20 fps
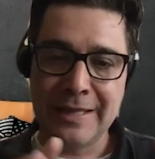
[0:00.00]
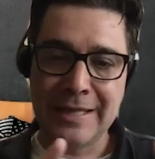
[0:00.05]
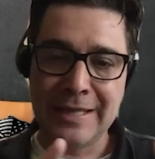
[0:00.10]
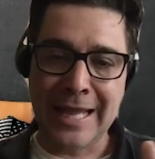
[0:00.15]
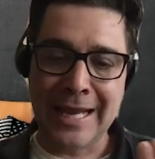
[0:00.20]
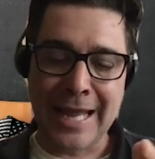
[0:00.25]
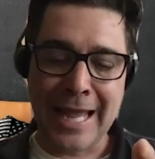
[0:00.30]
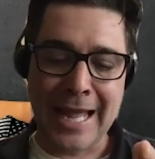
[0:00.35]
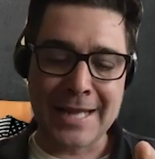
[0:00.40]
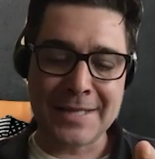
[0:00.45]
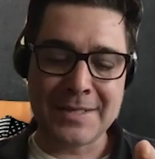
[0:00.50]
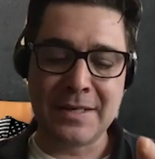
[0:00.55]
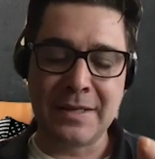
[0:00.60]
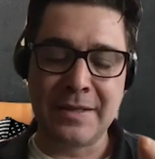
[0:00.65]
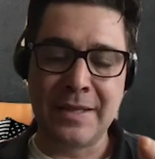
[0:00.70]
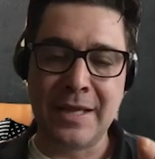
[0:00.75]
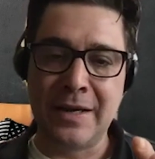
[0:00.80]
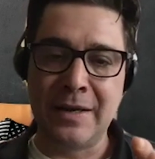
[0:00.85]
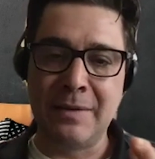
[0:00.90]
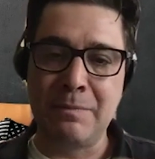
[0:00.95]
It has to
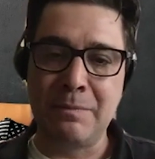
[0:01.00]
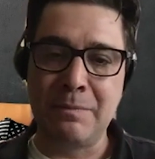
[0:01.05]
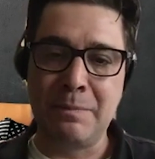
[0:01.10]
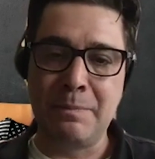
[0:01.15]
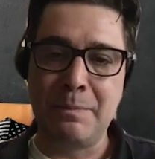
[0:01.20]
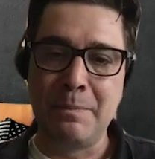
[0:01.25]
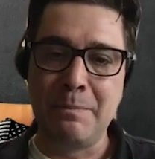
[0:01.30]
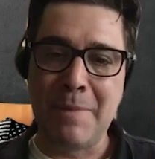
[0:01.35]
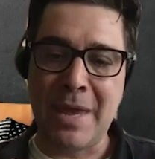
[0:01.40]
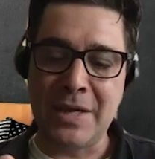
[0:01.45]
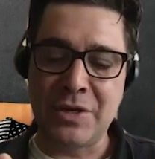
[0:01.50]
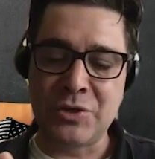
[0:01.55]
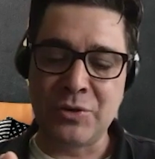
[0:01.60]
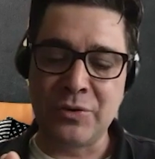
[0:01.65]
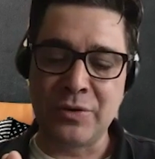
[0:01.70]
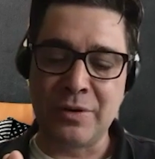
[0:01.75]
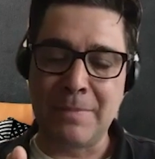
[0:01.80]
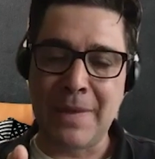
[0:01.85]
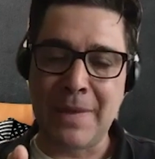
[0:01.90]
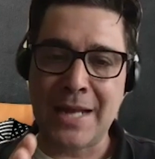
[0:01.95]
then make sure
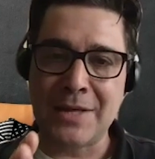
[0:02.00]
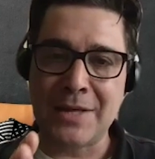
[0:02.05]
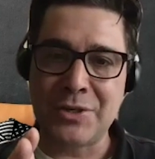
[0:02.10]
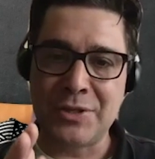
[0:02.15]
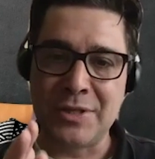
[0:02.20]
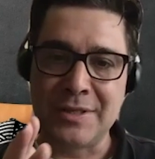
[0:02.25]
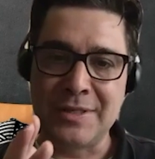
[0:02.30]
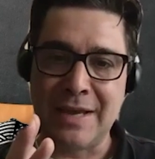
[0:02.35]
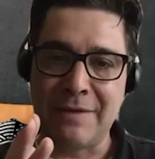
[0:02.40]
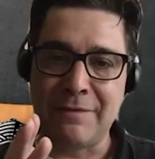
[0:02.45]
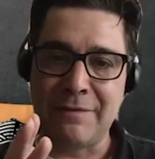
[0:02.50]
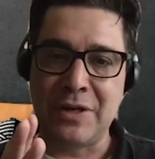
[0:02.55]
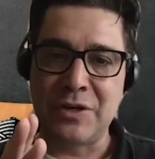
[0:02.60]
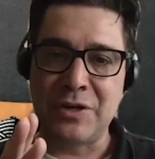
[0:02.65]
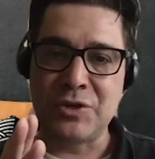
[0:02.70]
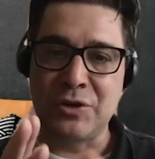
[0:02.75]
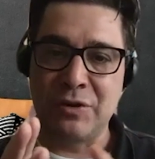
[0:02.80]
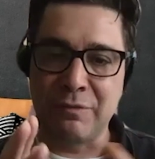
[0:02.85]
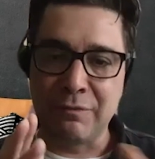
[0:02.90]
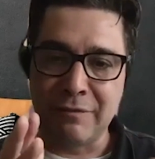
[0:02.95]
to match the
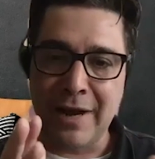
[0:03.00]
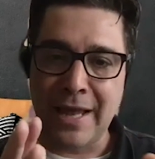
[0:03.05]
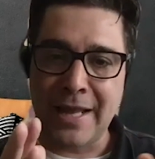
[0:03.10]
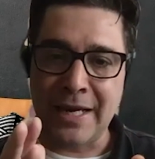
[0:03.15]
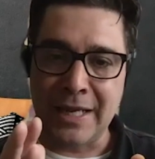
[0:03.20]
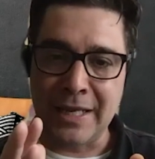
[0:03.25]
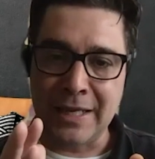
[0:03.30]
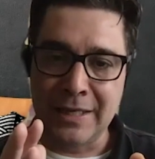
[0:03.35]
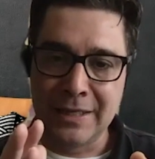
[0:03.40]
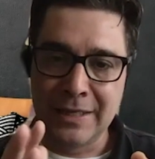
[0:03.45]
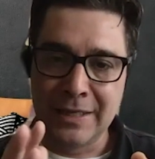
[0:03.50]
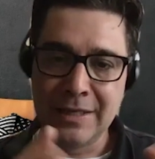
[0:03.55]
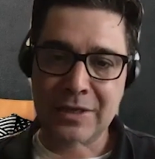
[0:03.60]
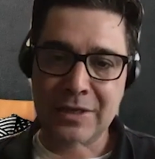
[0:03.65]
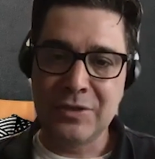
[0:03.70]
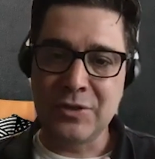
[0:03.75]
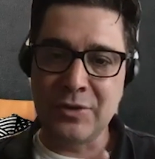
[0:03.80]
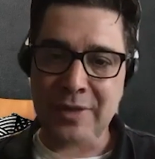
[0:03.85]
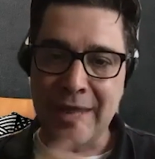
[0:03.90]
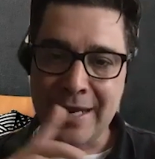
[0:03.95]
definition of ready
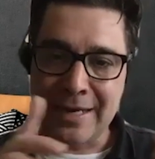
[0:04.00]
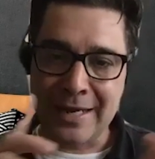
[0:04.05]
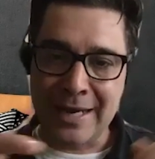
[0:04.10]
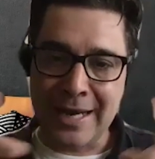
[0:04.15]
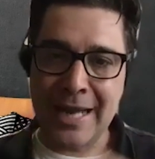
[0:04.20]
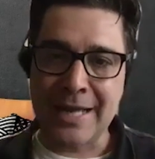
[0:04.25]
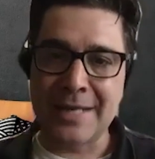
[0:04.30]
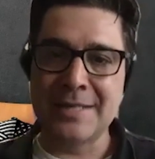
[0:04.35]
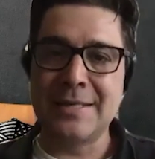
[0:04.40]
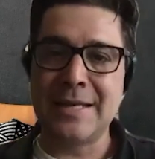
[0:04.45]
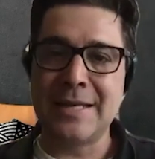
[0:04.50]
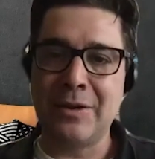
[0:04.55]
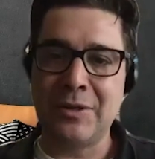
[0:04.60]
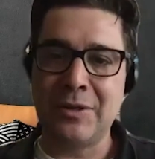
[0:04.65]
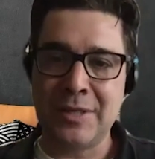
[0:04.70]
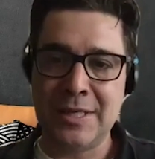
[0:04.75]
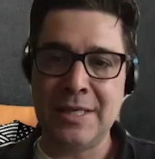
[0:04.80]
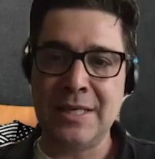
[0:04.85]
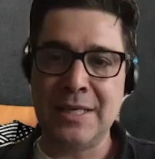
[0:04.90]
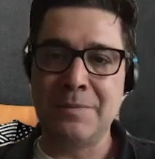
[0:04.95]
so that next
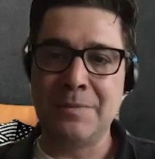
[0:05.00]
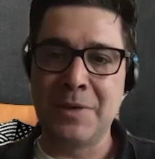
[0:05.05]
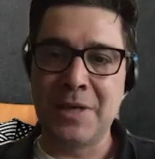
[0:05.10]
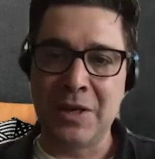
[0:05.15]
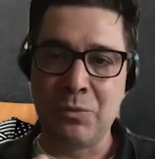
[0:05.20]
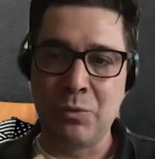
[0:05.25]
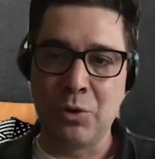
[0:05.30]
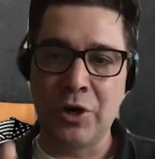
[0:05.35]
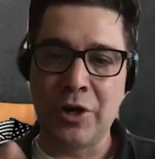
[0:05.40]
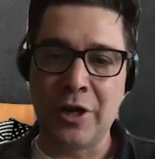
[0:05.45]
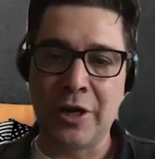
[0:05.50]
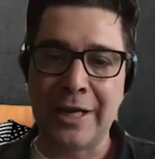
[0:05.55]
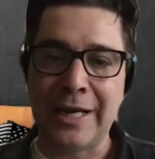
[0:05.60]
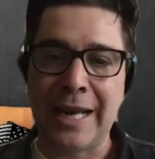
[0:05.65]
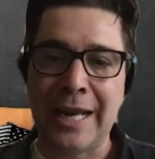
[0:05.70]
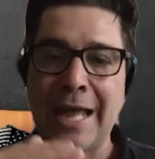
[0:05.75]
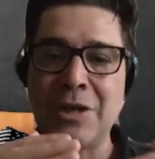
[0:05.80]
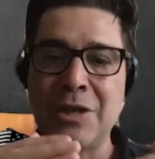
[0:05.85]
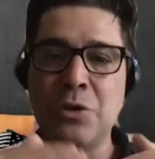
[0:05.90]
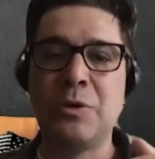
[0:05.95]
team can work on it.
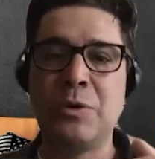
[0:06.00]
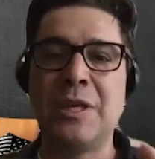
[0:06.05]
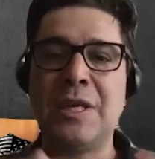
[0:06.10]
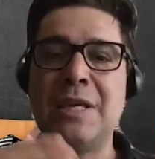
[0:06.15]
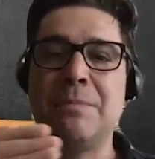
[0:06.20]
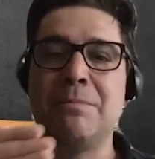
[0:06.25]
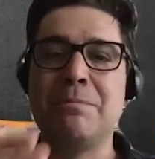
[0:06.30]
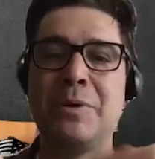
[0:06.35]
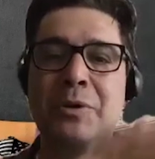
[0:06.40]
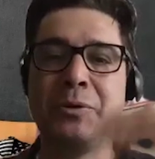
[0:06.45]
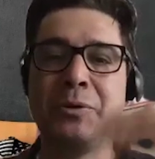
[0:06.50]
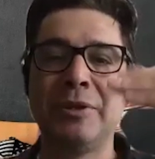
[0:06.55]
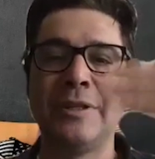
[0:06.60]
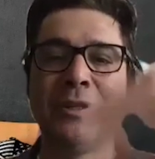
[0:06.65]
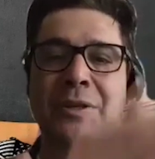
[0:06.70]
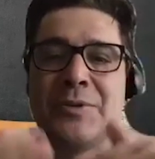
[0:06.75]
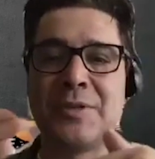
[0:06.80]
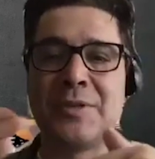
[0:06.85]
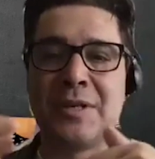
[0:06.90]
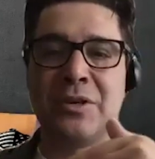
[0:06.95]
And you keep building
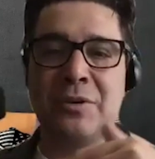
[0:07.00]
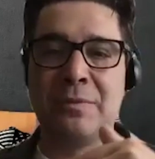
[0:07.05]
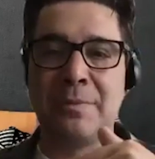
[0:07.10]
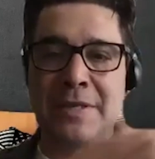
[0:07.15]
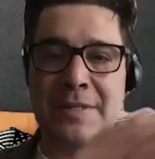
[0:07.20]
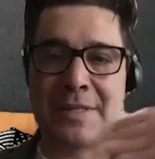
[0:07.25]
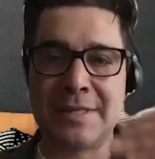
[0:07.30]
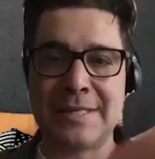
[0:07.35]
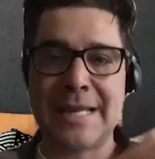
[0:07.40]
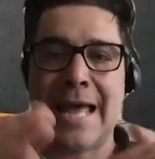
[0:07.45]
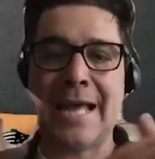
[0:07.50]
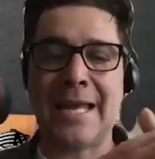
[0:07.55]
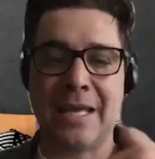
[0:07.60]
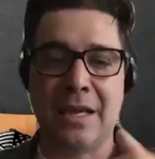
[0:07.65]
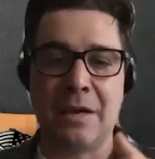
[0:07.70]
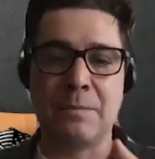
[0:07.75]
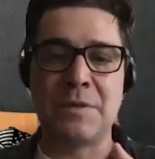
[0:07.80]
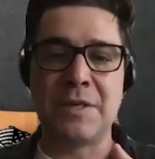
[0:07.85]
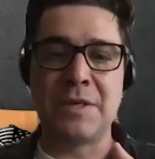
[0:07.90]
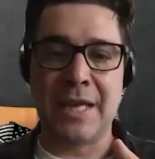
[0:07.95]
those increments, stacking
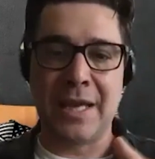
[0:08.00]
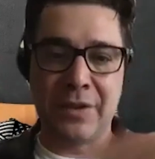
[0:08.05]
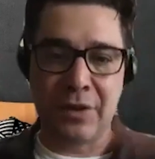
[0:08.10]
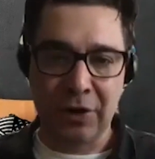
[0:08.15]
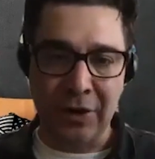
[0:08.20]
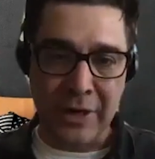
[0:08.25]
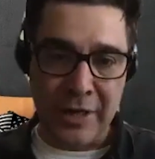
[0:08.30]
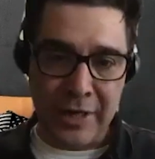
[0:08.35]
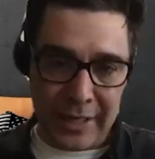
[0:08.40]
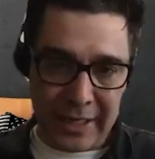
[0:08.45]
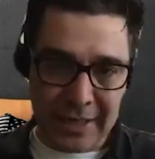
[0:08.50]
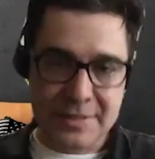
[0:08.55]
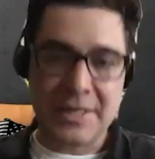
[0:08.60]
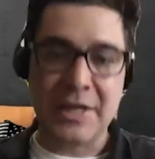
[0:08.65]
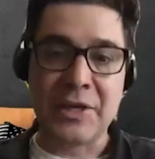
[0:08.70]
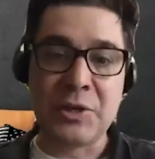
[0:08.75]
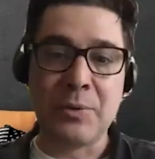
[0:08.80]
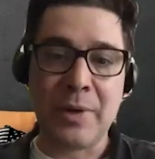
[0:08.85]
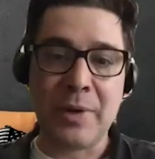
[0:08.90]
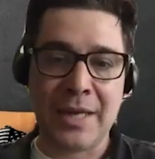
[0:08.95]
them together
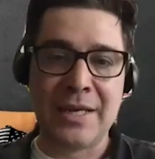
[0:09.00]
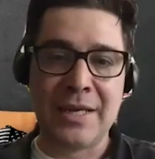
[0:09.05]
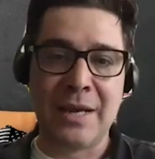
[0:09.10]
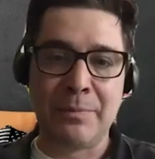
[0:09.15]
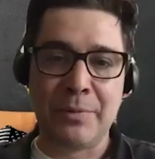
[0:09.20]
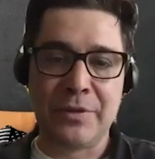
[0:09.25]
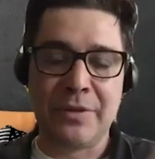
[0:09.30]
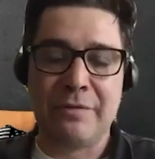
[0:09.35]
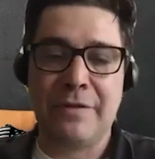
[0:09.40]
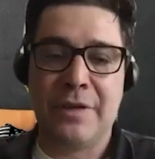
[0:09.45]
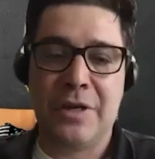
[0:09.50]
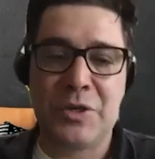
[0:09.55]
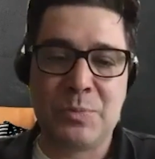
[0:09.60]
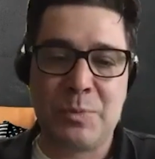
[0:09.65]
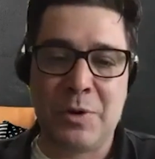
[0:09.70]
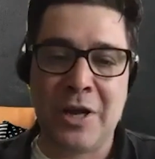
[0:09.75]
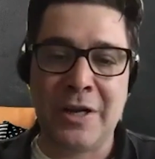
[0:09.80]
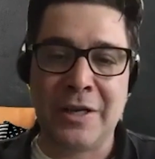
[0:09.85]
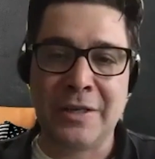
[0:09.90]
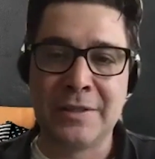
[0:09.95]
until you end up with the finished
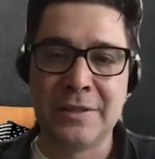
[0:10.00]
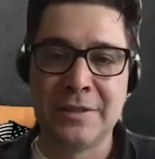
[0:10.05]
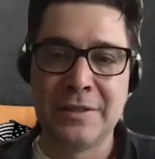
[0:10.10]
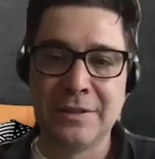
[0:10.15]
product.